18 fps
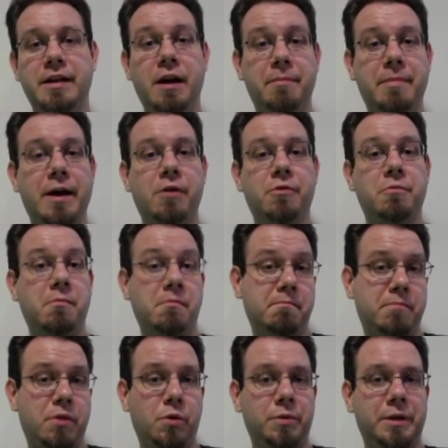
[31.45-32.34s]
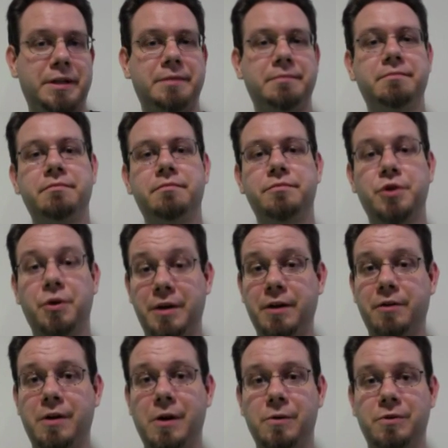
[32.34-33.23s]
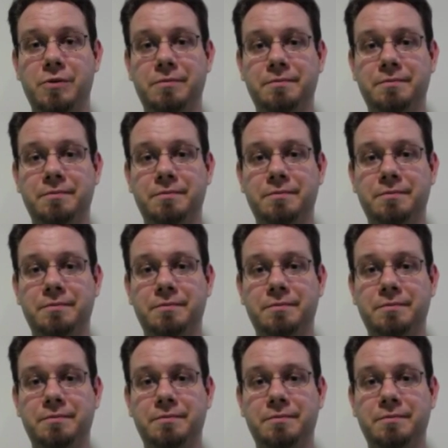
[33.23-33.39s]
about polling. So here goes.